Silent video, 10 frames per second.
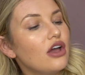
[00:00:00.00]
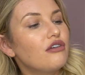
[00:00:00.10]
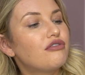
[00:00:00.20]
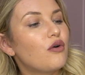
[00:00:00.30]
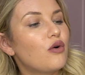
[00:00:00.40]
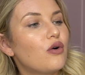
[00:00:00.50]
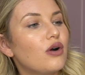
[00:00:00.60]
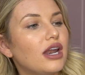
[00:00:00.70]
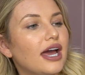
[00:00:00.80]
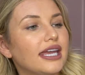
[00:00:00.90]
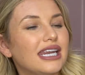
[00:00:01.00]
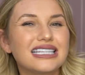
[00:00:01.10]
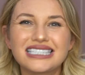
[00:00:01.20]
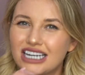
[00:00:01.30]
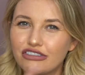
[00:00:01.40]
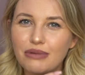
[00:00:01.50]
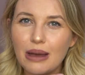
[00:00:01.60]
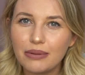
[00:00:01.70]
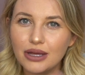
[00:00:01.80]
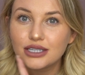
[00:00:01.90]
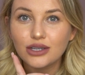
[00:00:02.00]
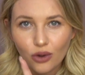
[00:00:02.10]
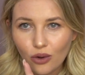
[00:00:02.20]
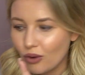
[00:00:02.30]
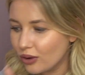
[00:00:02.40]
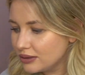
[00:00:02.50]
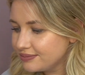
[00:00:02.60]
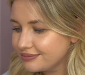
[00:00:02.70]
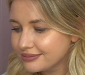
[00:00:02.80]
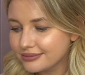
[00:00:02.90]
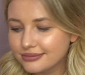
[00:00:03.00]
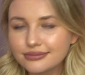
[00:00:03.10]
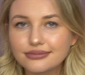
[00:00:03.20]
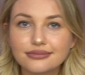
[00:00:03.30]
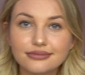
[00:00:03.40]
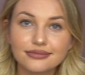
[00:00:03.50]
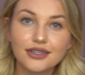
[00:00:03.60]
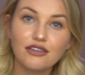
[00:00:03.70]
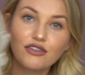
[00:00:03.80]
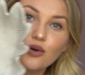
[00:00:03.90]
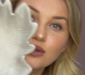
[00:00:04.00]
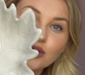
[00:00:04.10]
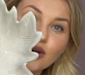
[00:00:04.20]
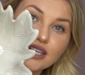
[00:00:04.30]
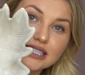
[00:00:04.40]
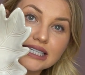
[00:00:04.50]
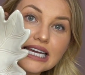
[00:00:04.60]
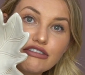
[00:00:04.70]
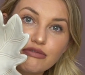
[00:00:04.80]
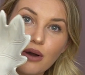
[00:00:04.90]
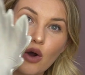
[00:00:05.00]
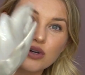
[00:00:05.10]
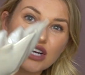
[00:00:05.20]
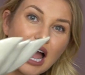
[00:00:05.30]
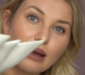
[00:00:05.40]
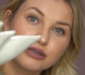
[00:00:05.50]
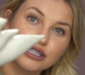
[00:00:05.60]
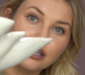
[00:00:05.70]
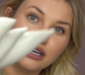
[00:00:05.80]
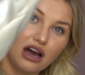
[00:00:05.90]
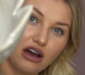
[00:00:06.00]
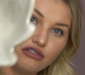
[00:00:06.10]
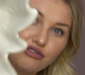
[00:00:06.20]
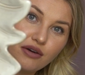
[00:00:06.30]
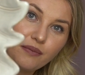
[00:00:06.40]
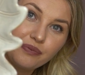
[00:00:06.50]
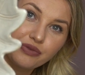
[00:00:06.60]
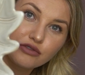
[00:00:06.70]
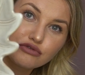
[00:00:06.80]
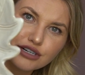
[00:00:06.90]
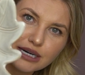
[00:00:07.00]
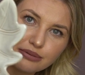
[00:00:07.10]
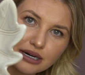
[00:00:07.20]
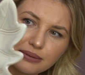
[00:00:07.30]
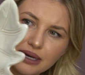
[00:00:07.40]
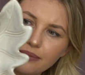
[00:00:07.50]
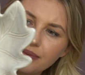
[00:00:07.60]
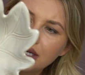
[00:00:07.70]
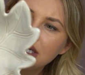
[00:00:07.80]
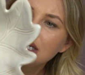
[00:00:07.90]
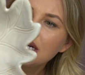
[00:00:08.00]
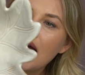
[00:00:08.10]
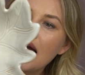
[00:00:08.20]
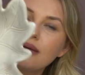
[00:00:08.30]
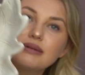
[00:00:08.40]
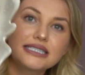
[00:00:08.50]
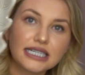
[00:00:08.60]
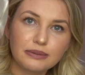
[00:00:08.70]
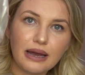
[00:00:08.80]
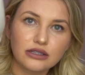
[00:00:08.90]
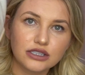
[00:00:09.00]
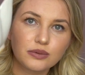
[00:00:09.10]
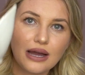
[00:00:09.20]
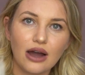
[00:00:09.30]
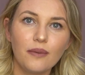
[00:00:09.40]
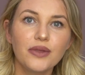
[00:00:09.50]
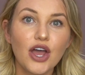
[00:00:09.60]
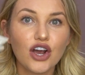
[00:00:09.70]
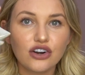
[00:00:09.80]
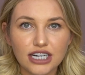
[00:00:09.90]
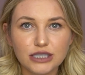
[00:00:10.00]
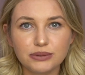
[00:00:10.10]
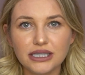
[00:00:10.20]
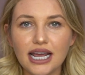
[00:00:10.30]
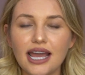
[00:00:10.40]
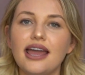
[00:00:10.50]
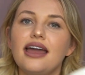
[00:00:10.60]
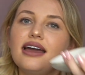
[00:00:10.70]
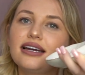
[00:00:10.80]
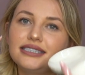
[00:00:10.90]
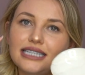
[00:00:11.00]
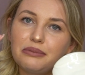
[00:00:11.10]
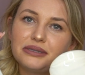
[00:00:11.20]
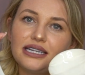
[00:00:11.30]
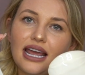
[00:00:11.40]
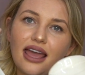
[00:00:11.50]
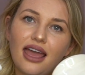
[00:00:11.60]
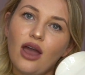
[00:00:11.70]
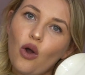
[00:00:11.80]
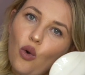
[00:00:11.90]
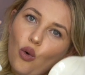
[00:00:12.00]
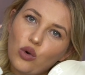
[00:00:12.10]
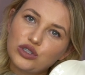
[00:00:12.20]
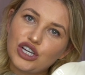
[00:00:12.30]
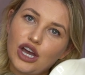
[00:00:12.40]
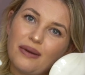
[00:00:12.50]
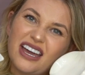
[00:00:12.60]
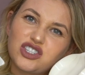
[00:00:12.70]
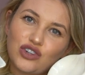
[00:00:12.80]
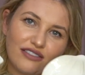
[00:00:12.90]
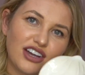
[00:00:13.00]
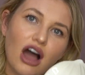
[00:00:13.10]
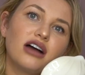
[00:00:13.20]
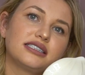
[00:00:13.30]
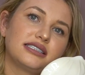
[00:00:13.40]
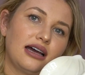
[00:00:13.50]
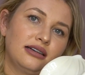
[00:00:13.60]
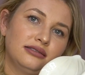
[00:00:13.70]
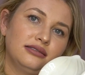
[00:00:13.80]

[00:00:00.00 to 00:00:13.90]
for like your little stuffed peppers. Or also got this leaf bowl, which I absolutely love, really premium, £6 as well. Crisps in here, dips in here, autumn extravaganza.